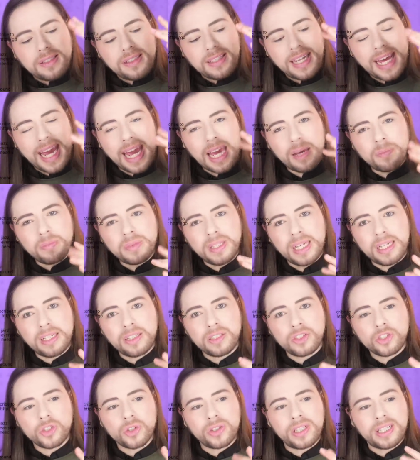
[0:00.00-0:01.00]
tamed
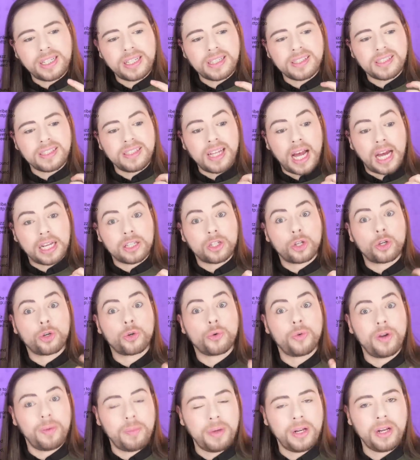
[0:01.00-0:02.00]
it so that it's not
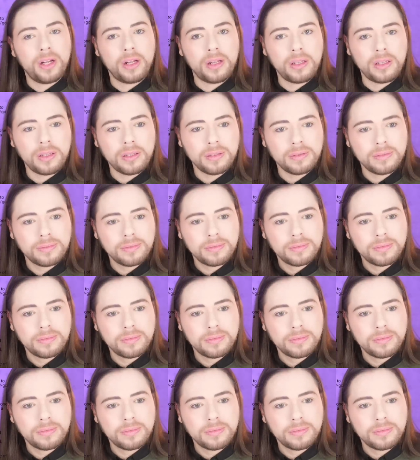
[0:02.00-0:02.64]
criminal,